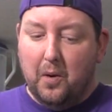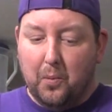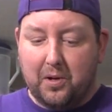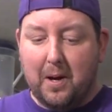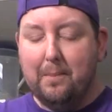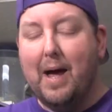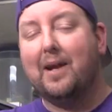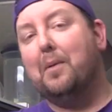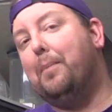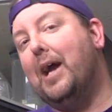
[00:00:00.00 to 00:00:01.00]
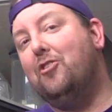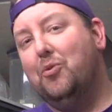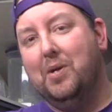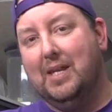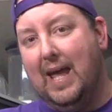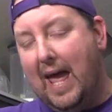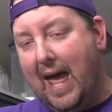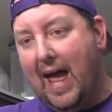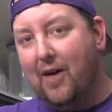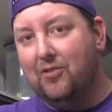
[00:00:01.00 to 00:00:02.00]
will come back to bite you in the
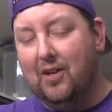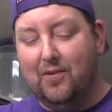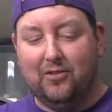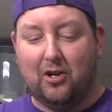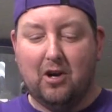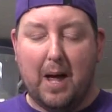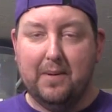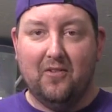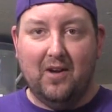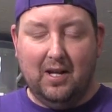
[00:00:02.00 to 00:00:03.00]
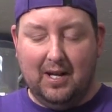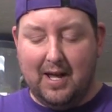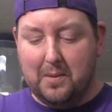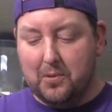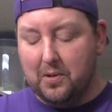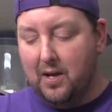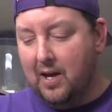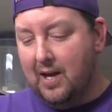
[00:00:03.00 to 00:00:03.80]
ass if it's a crappy feeding animal,